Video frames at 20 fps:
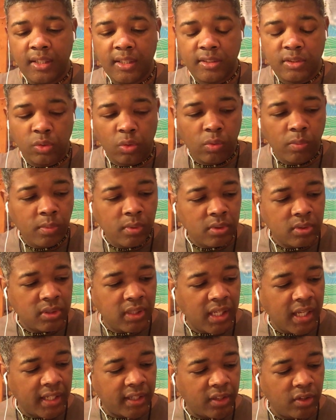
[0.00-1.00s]
it's almost
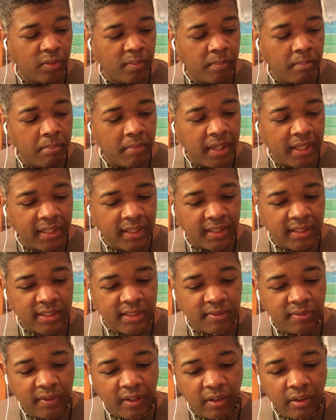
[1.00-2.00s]
like you made
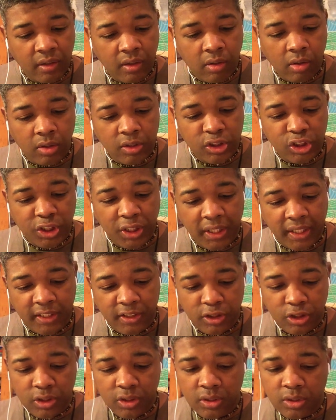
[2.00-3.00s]
this very
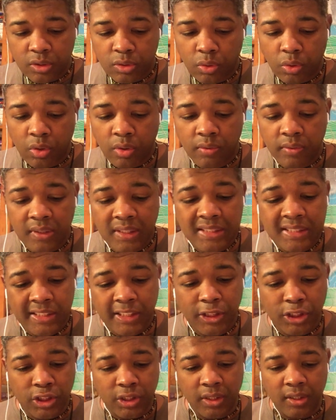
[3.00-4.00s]
conscientious sort of
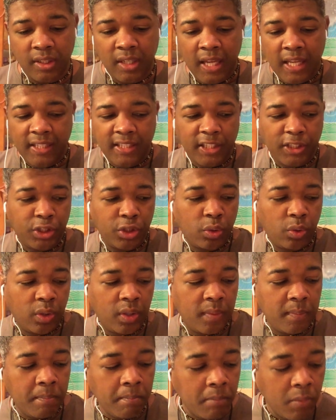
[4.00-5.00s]
decision that you're going
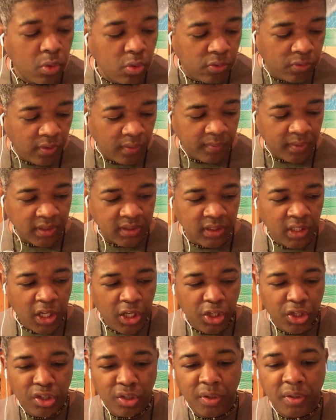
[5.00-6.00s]
to move from this.
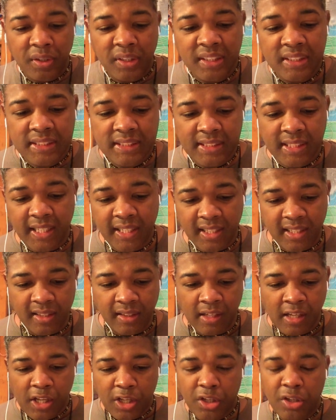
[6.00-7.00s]
You're not going to stay
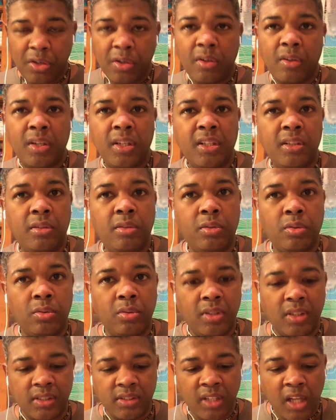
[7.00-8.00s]
here. You're not going to
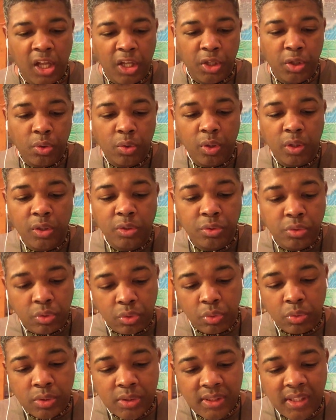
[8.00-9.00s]
do this. You're going to
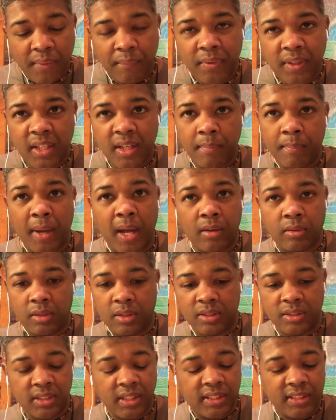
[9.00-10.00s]
do something about
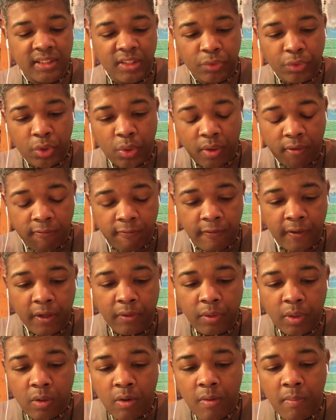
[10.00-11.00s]
this. It's, you're
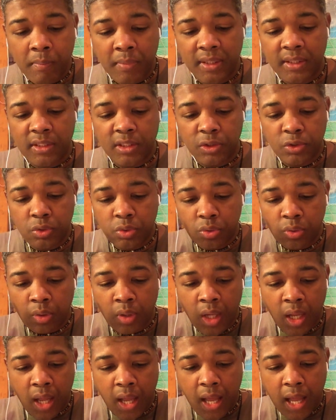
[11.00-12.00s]
very committed to
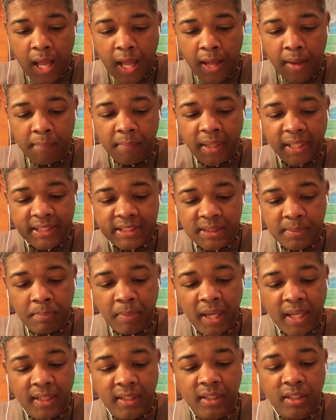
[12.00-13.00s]
um,
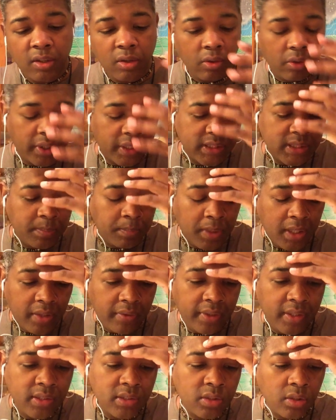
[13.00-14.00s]
expanding your
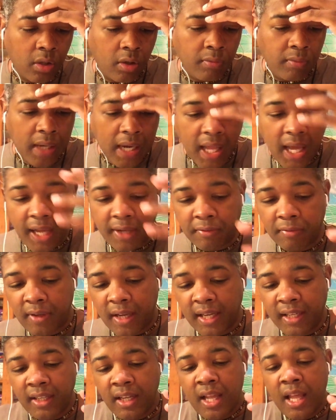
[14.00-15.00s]
experience of life.
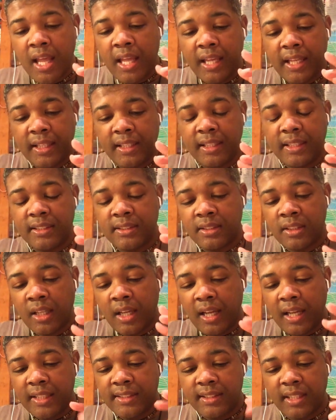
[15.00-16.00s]
And it is,
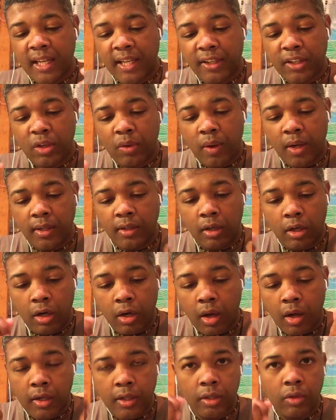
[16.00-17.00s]
it's like you're
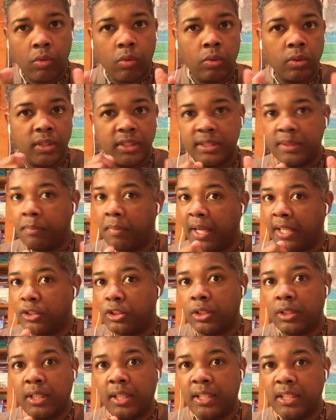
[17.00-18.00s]
unlocking all this
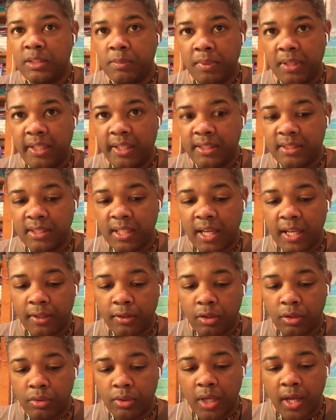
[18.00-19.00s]
magic that has been
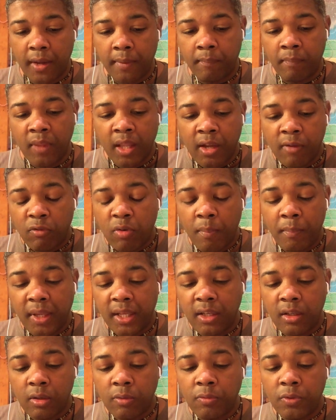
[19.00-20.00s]
inside you. Um, for
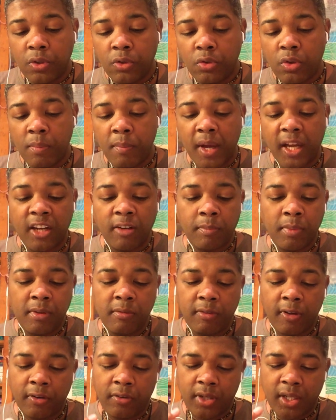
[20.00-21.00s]
many of you, you might have been
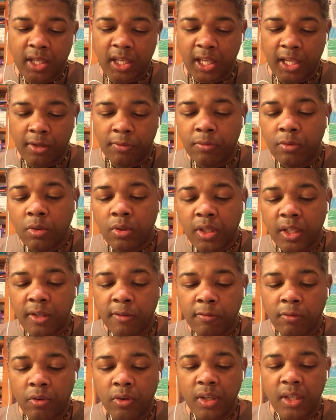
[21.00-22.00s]
very careful there
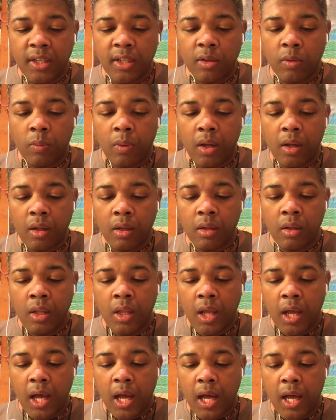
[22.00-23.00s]
for a little while,
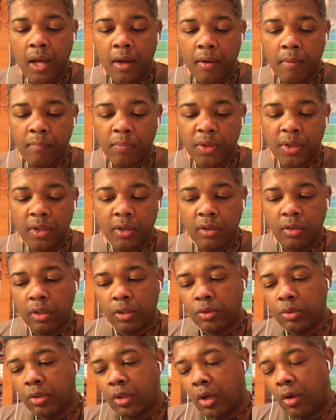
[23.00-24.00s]
um, you know,
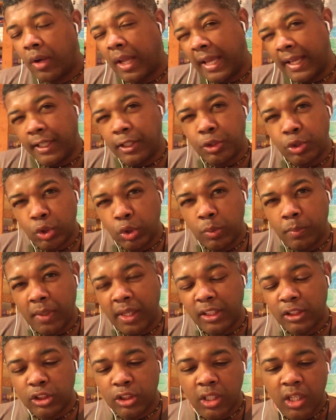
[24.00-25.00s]
not to go at it too
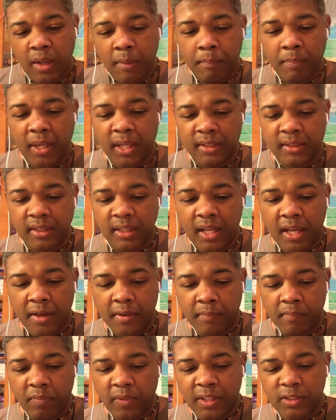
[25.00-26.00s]
much. But
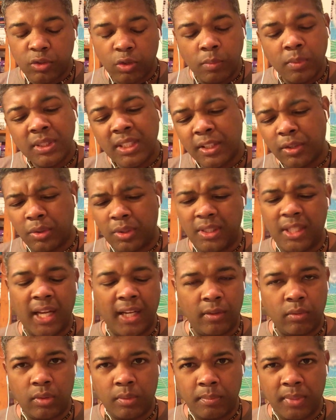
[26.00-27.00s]
um, it's almost like you're
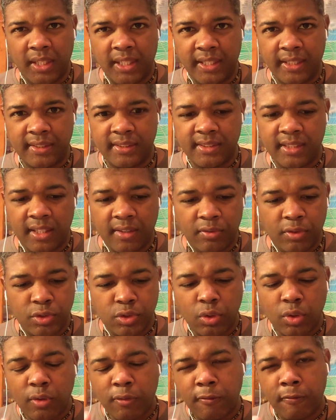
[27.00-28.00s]
done with playing it safe. You're
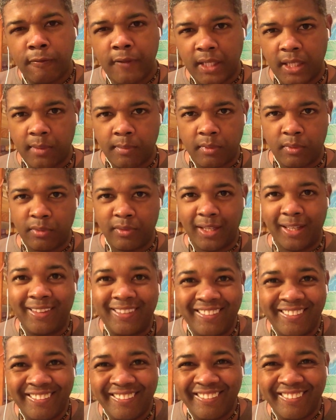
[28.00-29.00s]
sort of fed up of that.
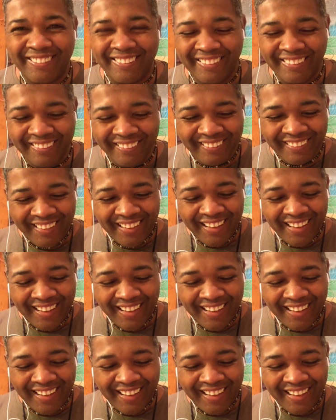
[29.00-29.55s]
You know,